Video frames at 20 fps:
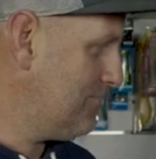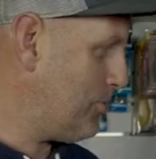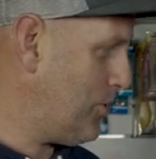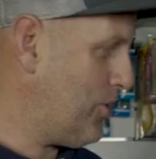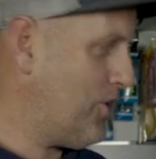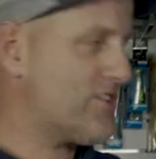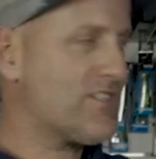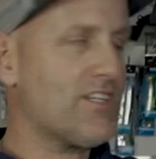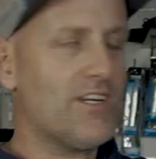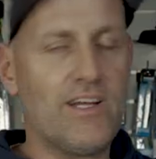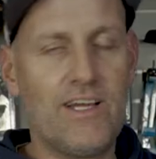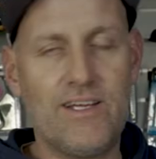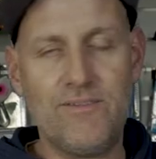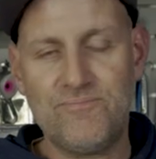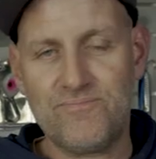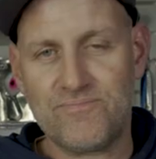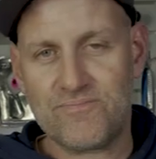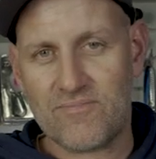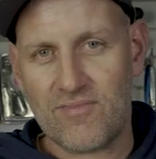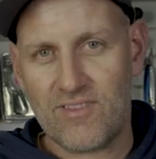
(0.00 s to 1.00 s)

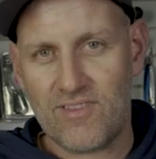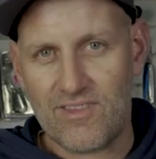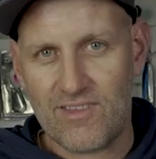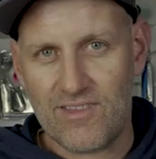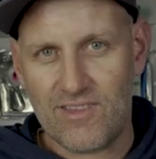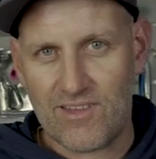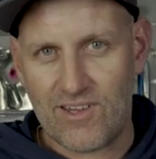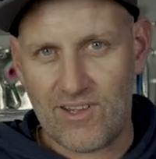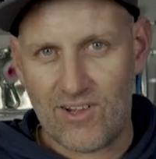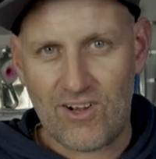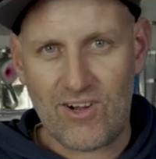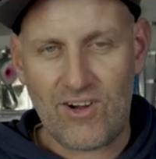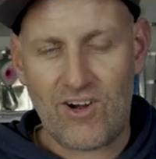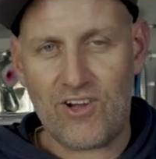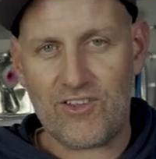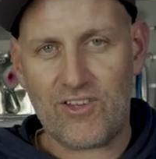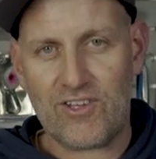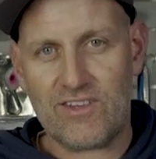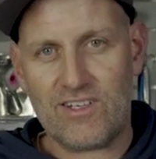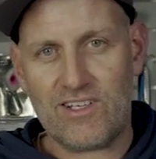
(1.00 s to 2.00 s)
Personally,
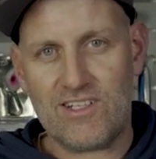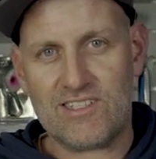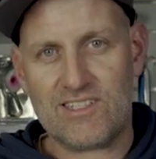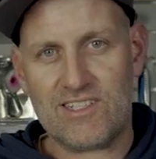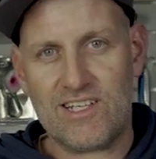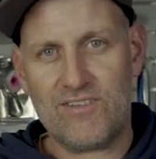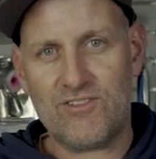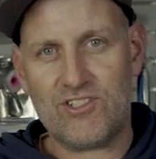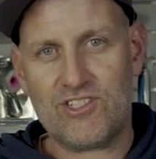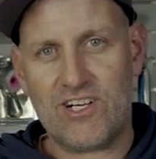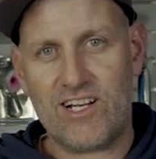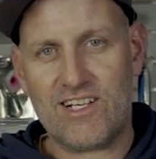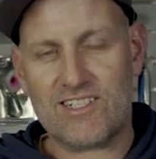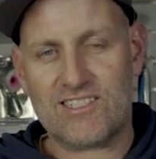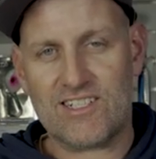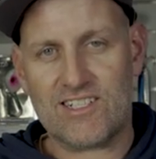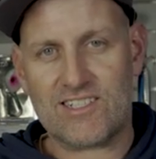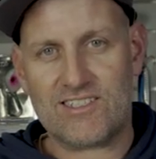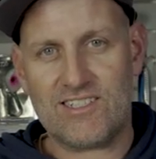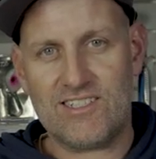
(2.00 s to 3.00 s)
I think these lever drag
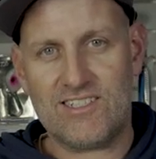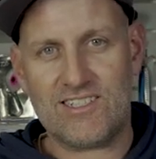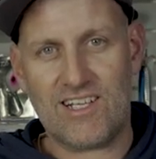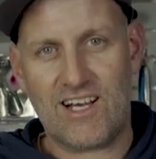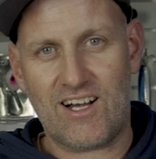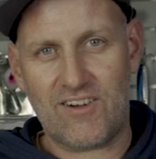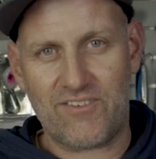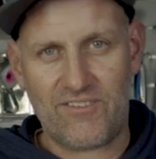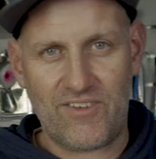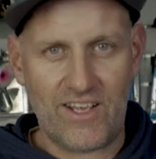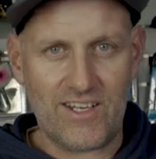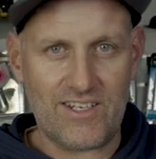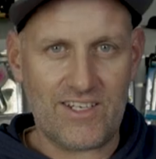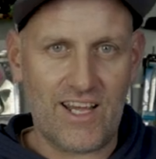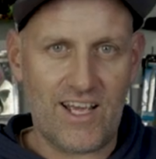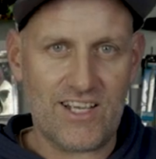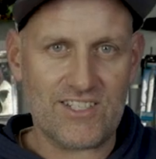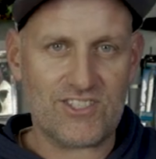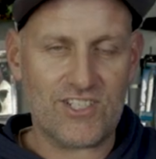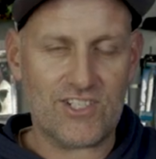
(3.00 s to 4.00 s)
60s are a
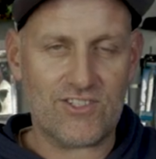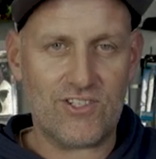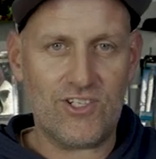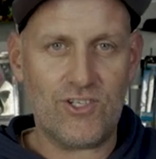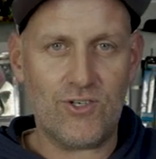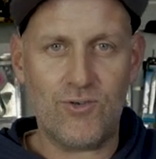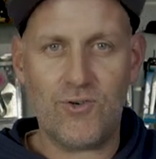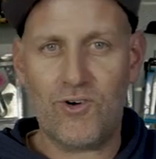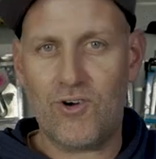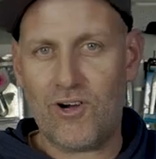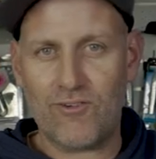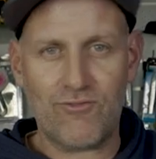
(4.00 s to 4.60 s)
fantastic reel.